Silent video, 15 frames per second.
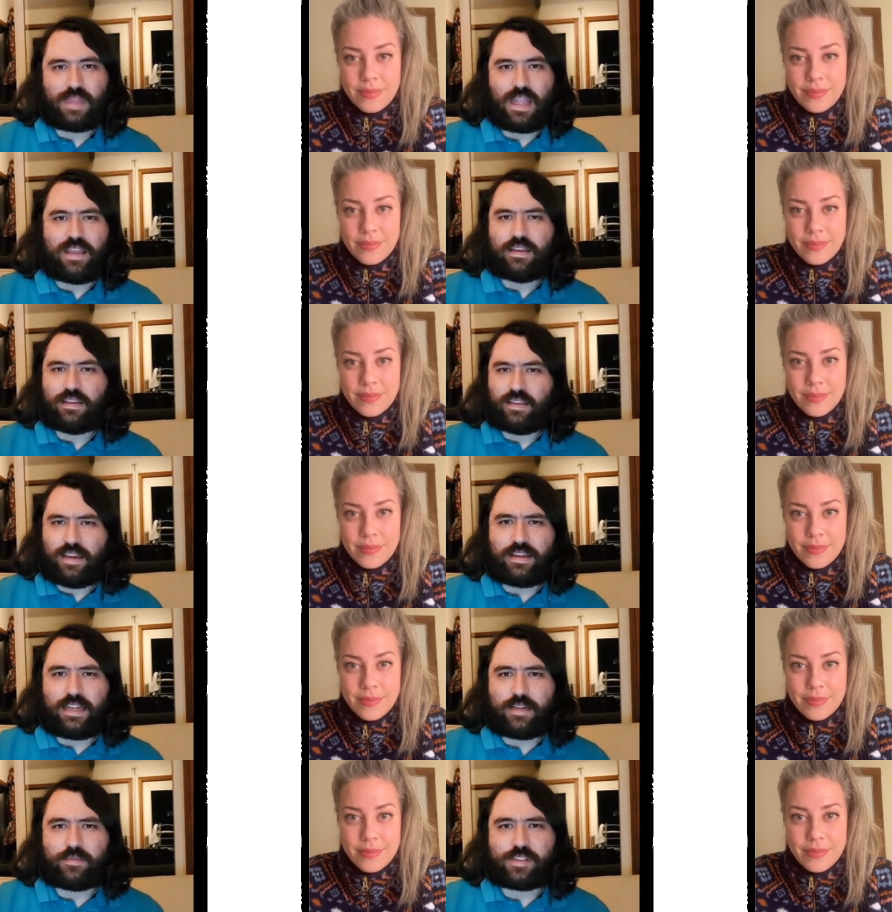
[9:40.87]
Speaker 1: Yeah,
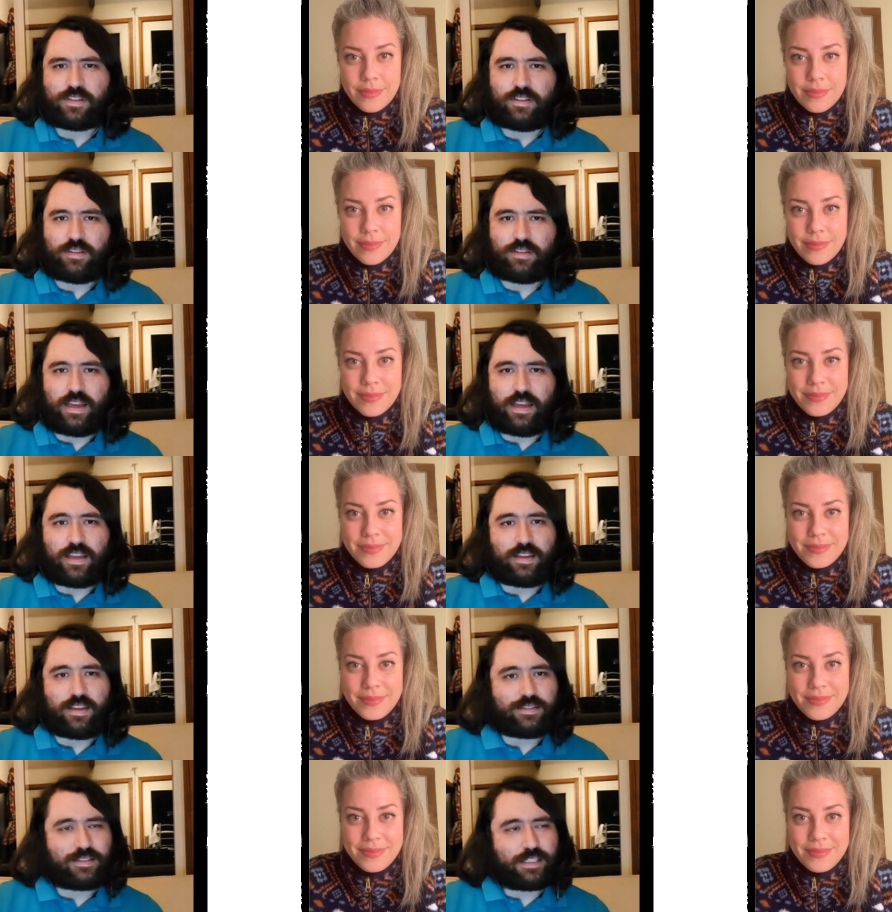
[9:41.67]
absolutely.
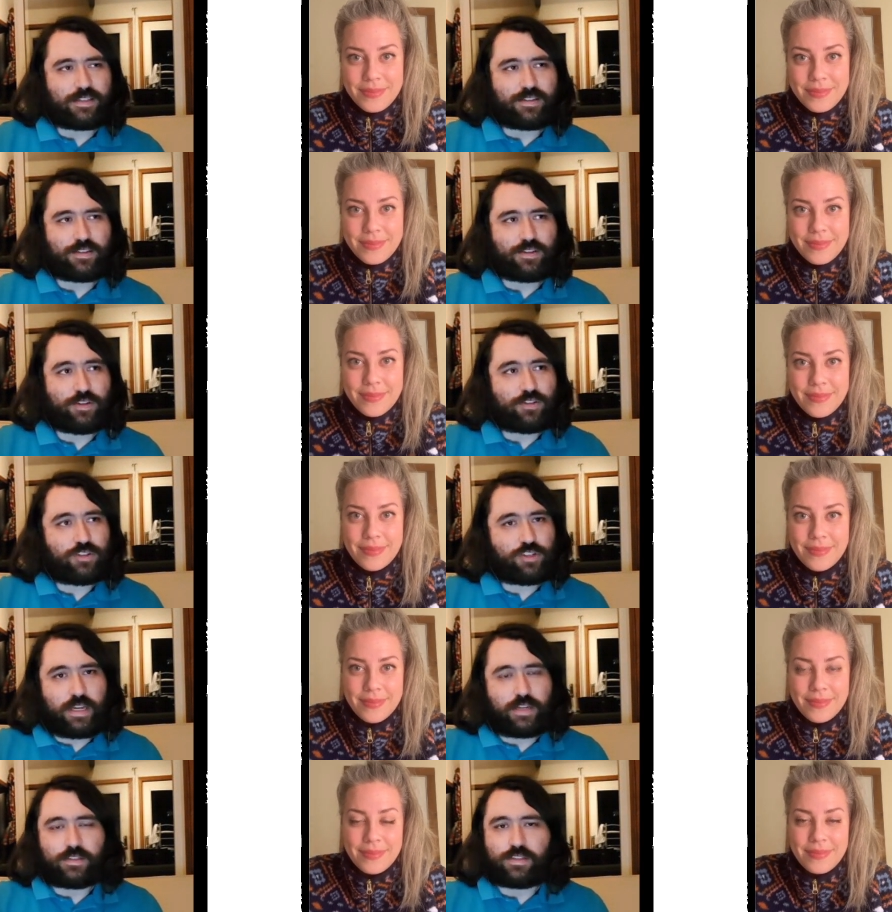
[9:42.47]
It's a good
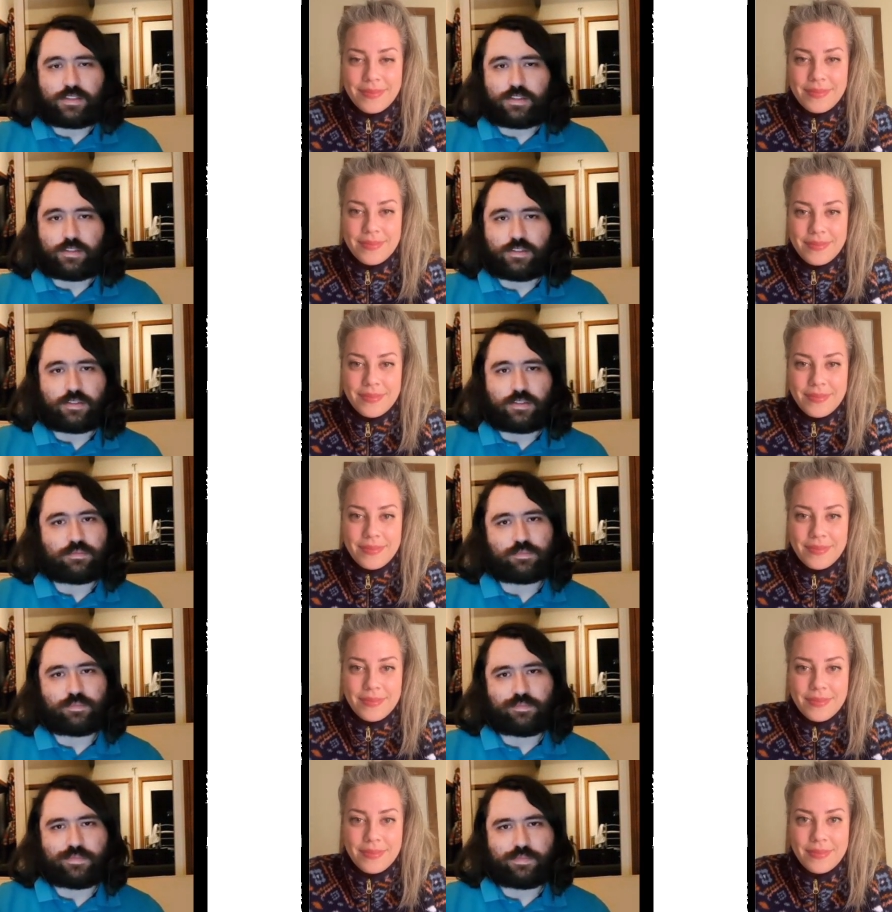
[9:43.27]
chance to
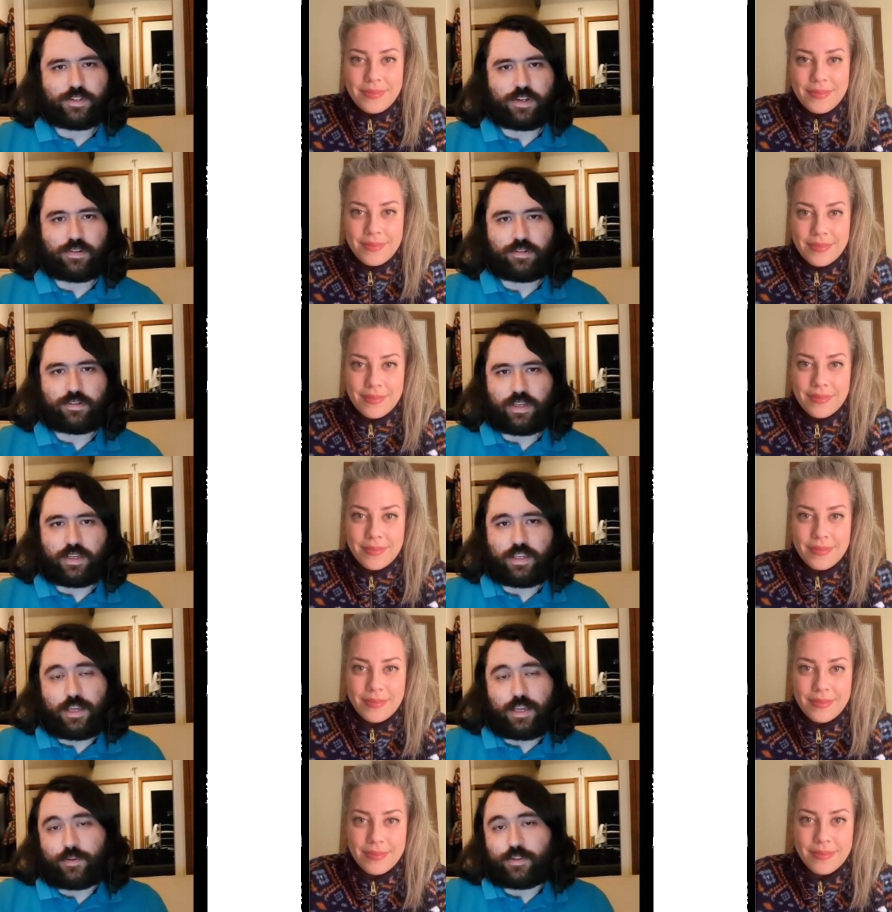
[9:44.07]
certainly keep your
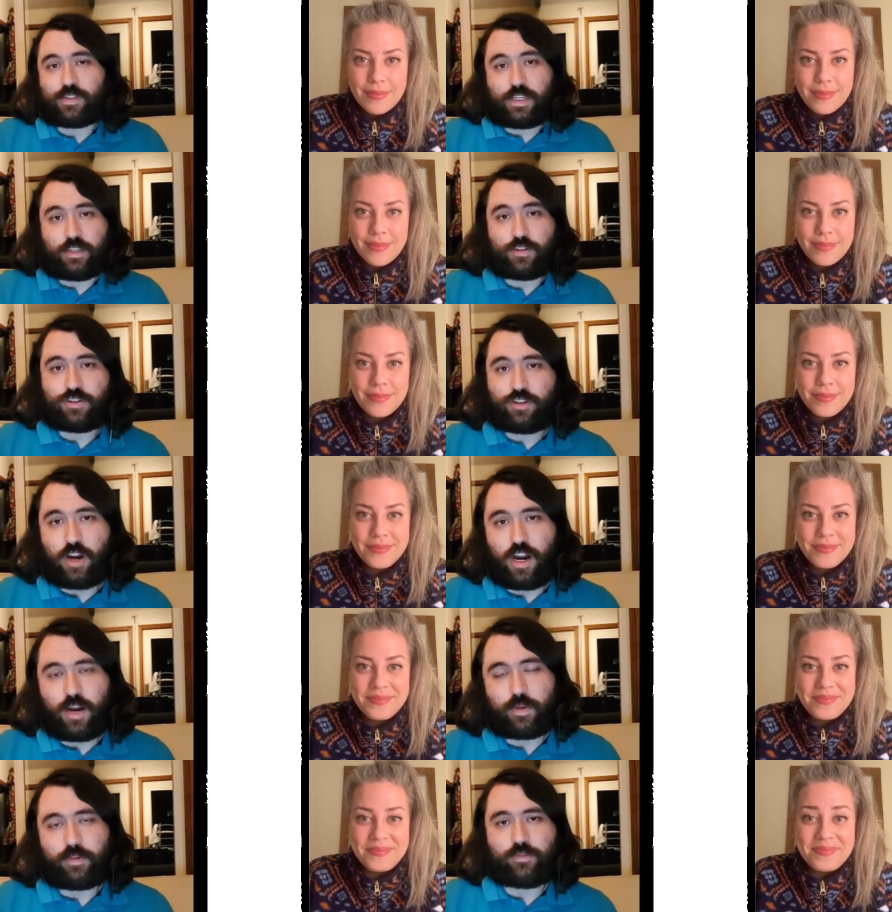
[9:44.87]
skills sharp,
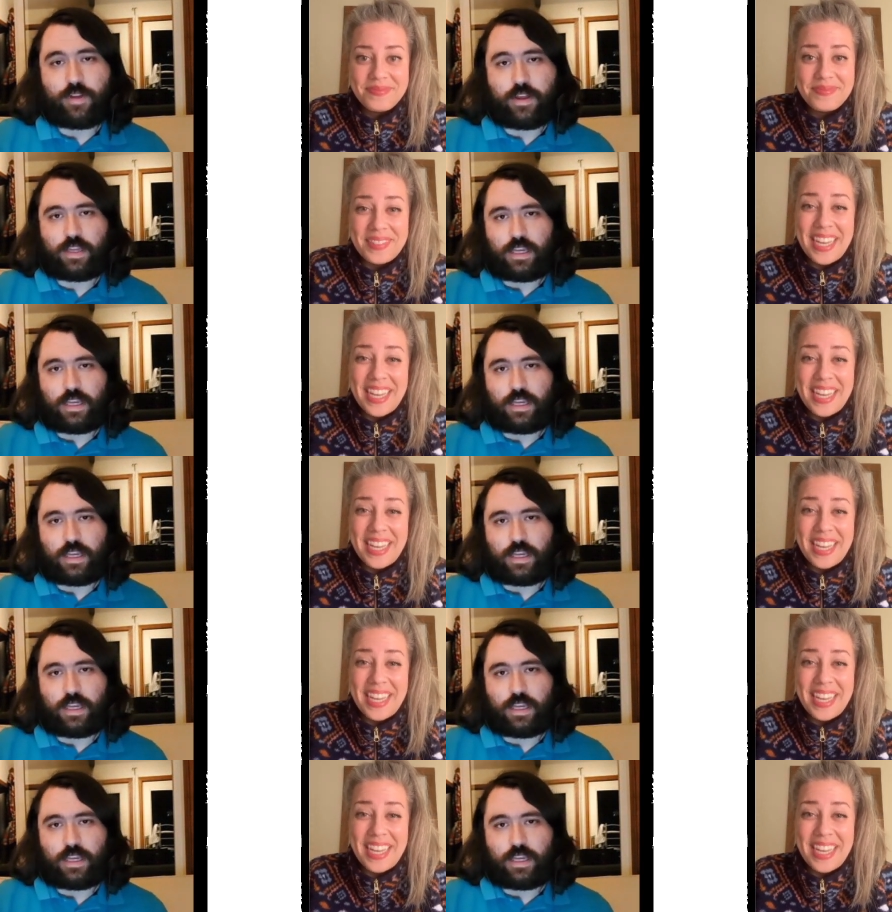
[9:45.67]
if nothing